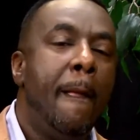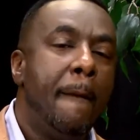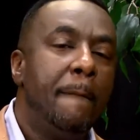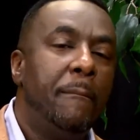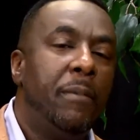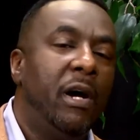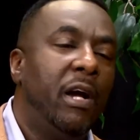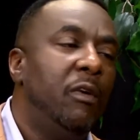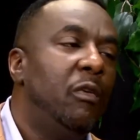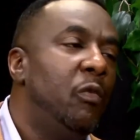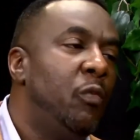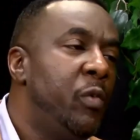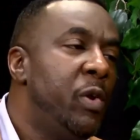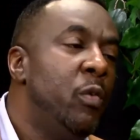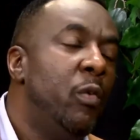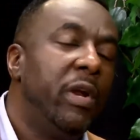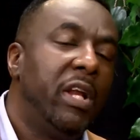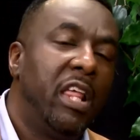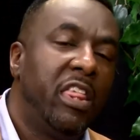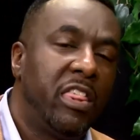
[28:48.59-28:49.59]
But we
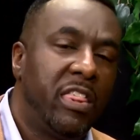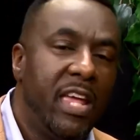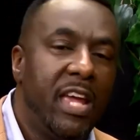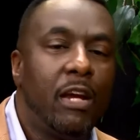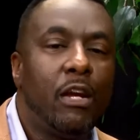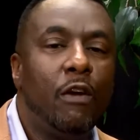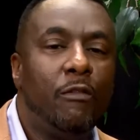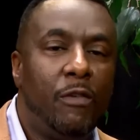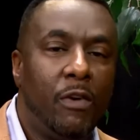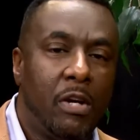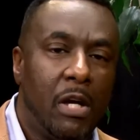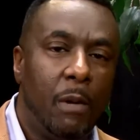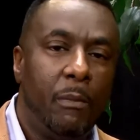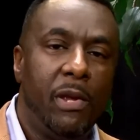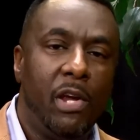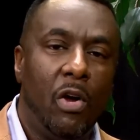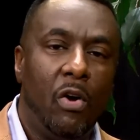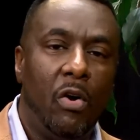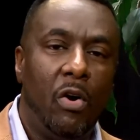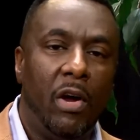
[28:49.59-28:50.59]
want to thank her for coming
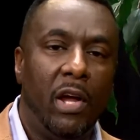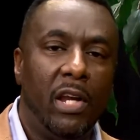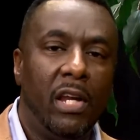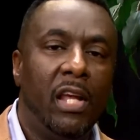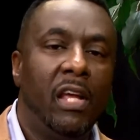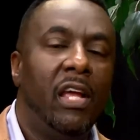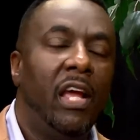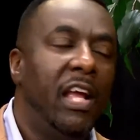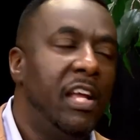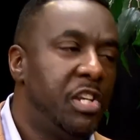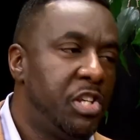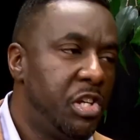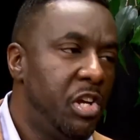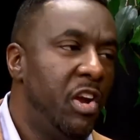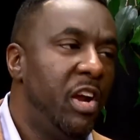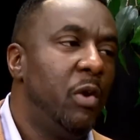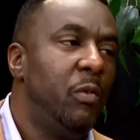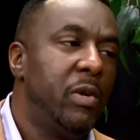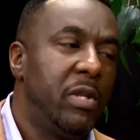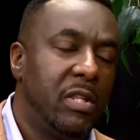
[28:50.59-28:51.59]
on and
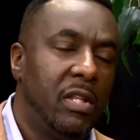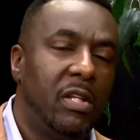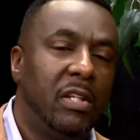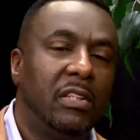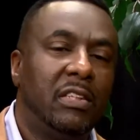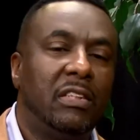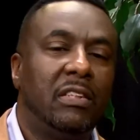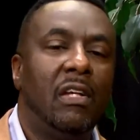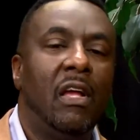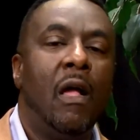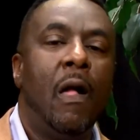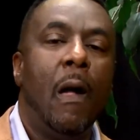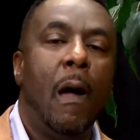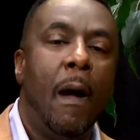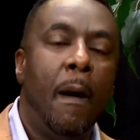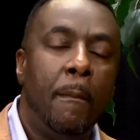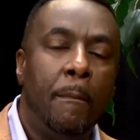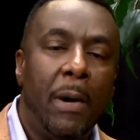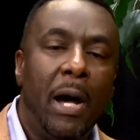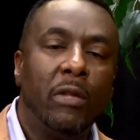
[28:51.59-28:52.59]
sharing with us
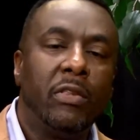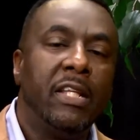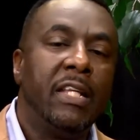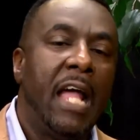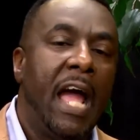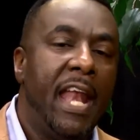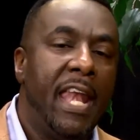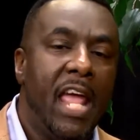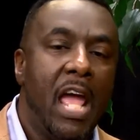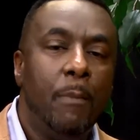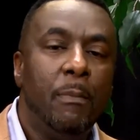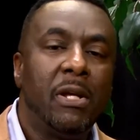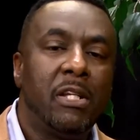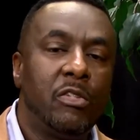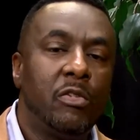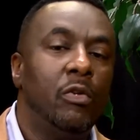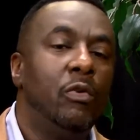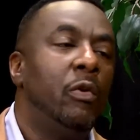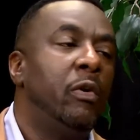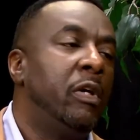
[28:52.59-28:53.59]
about the dynamics
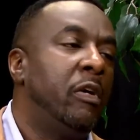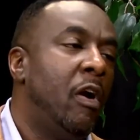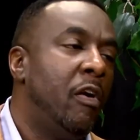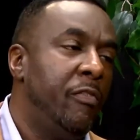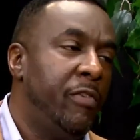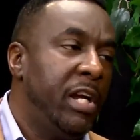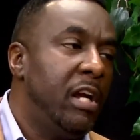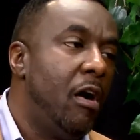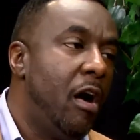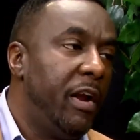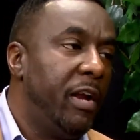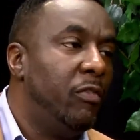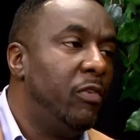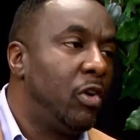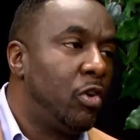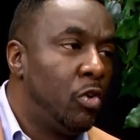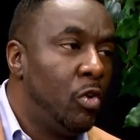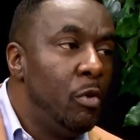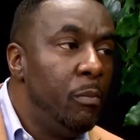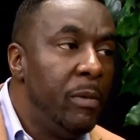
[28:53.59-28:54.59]
regarding
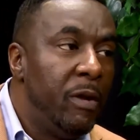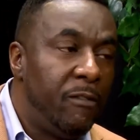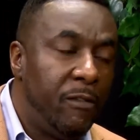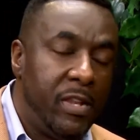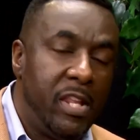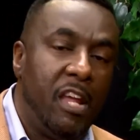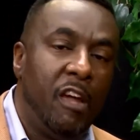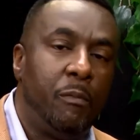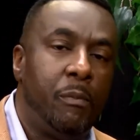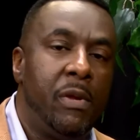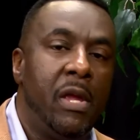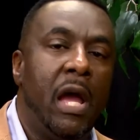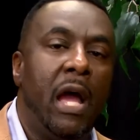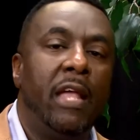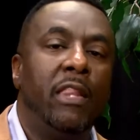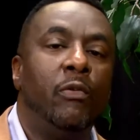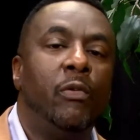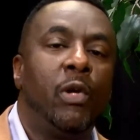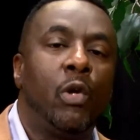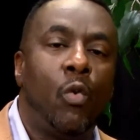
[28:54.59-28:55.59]
recruitment for the FBI,
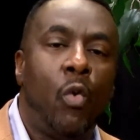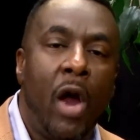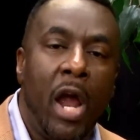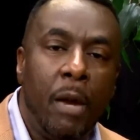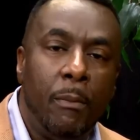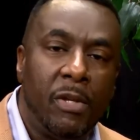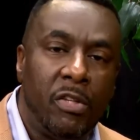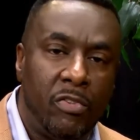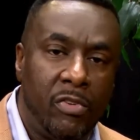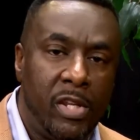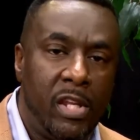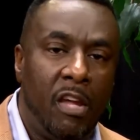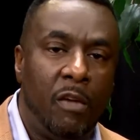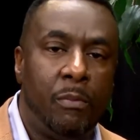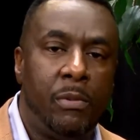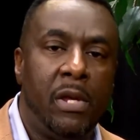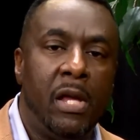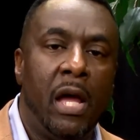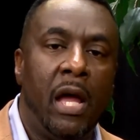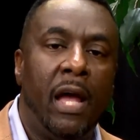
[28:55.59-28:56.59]
the requirements for the
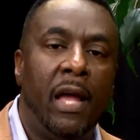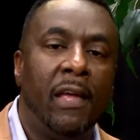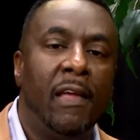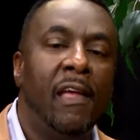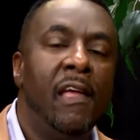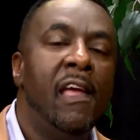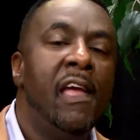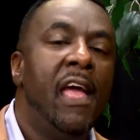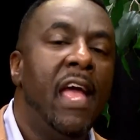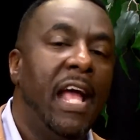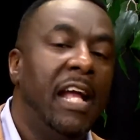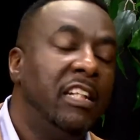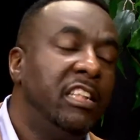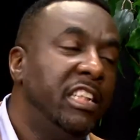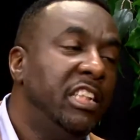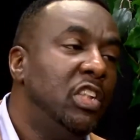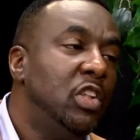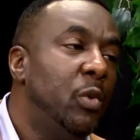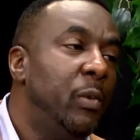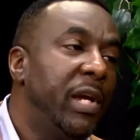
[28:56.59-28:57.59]
FBI, and
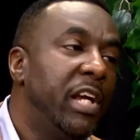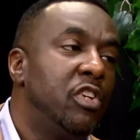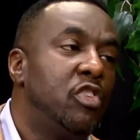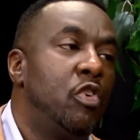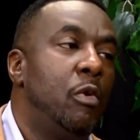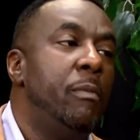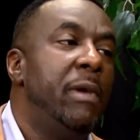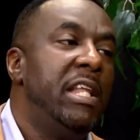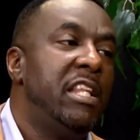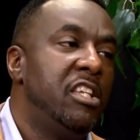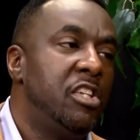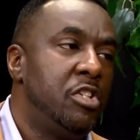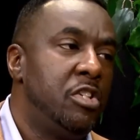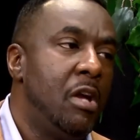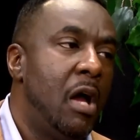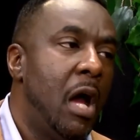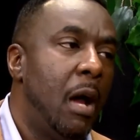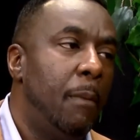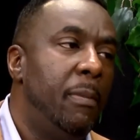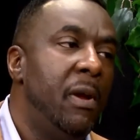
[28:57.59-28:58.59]
she's doing a tremendous
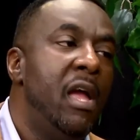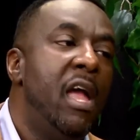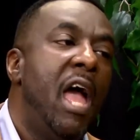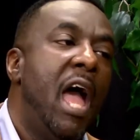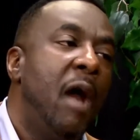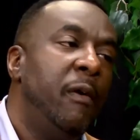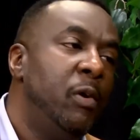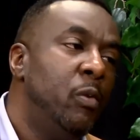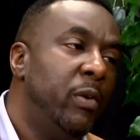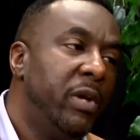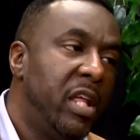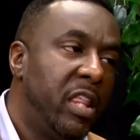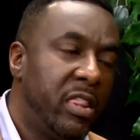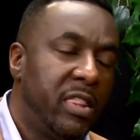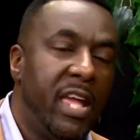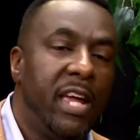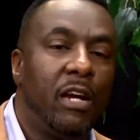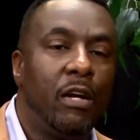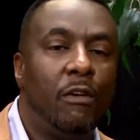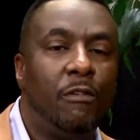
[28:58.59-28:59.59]
job, and we want to
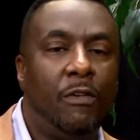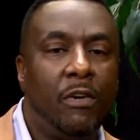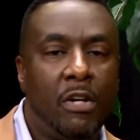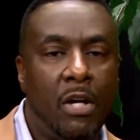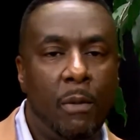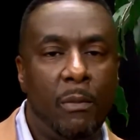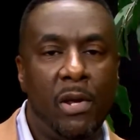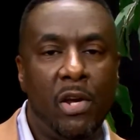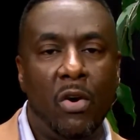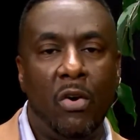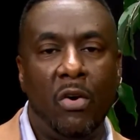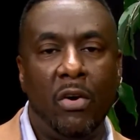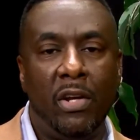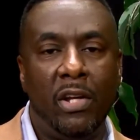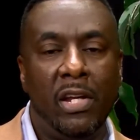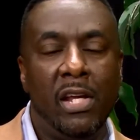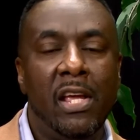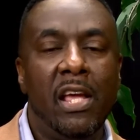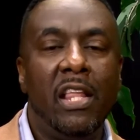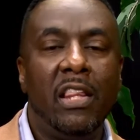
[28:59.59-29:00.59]
thank her for coming on.
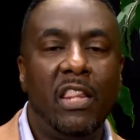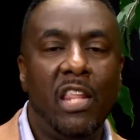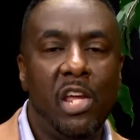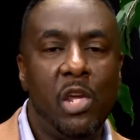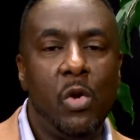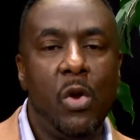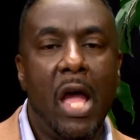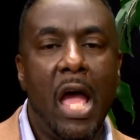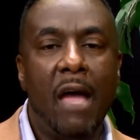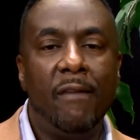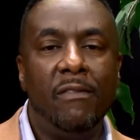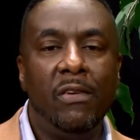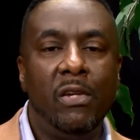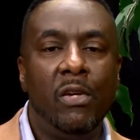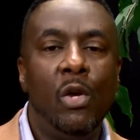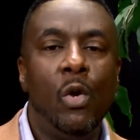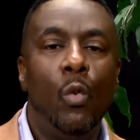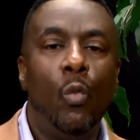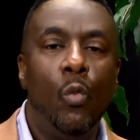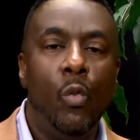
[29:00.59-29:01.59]
There you have it,
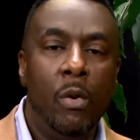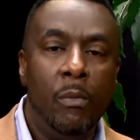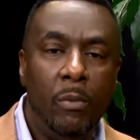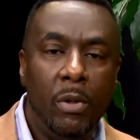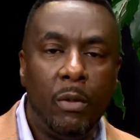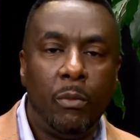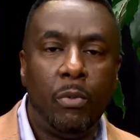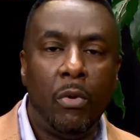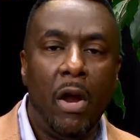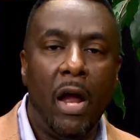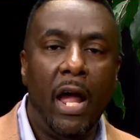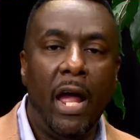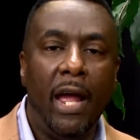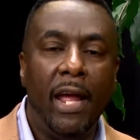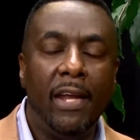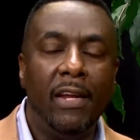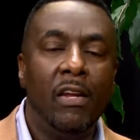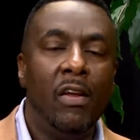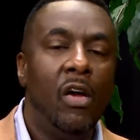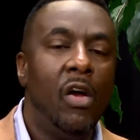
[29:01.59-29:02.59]
Winbrook
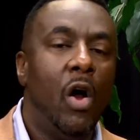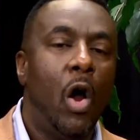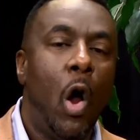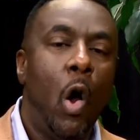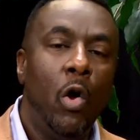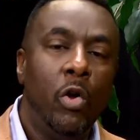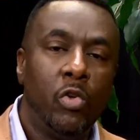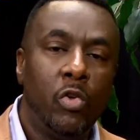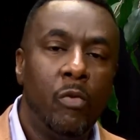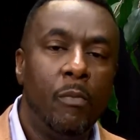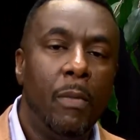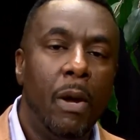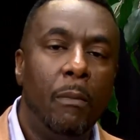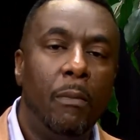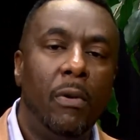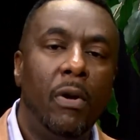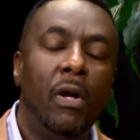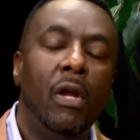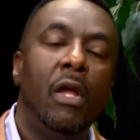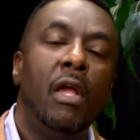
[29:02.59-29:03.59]
Pride. Always
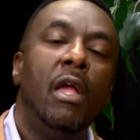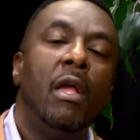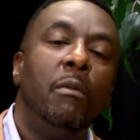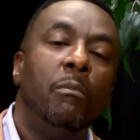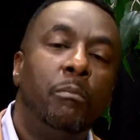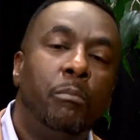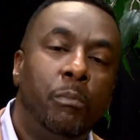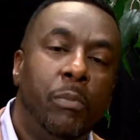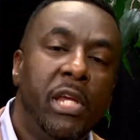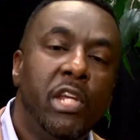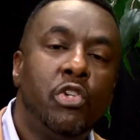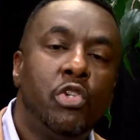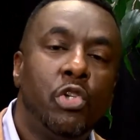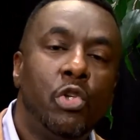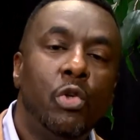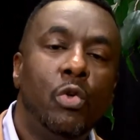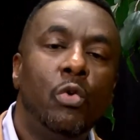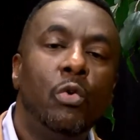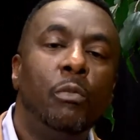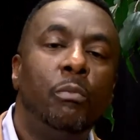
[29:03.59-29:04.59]
remember, be
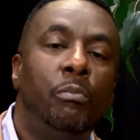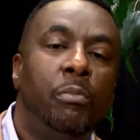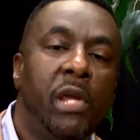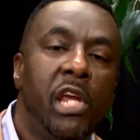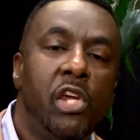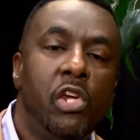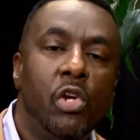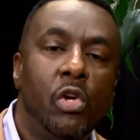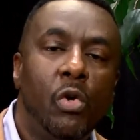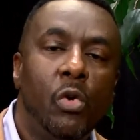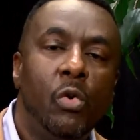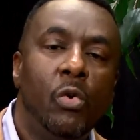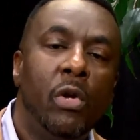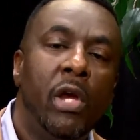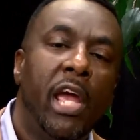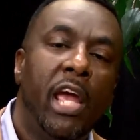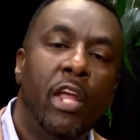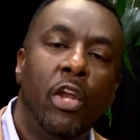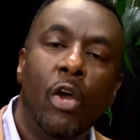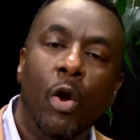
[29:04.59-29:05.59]
true, be you,
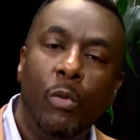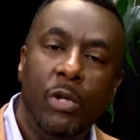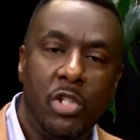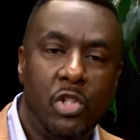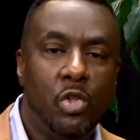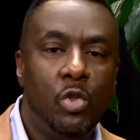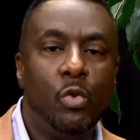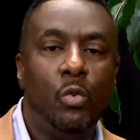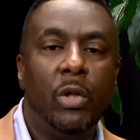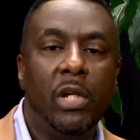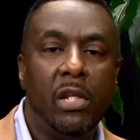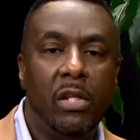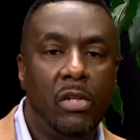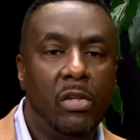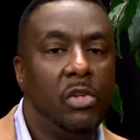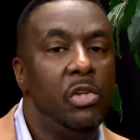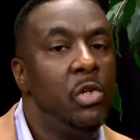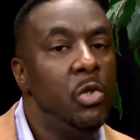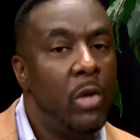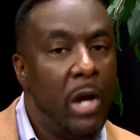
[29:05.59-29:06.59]
and always do what
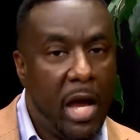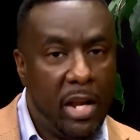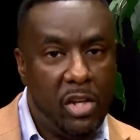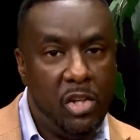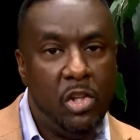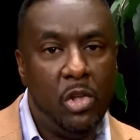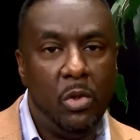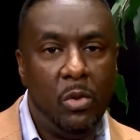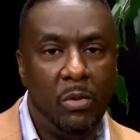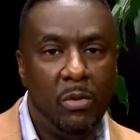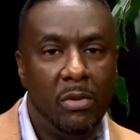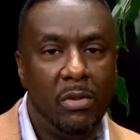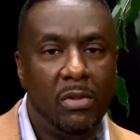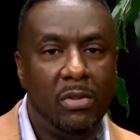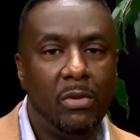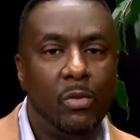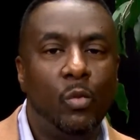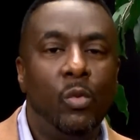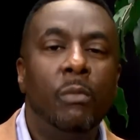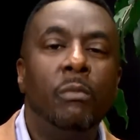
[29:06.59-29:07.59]
you got to do.
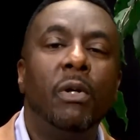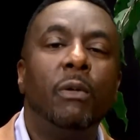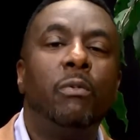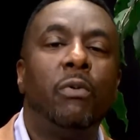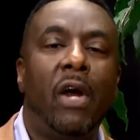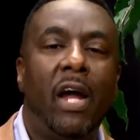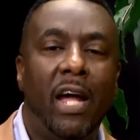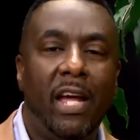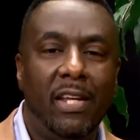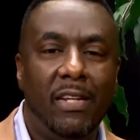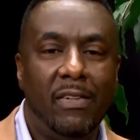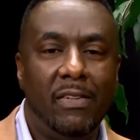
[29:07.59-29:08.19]
Winbrook Pride.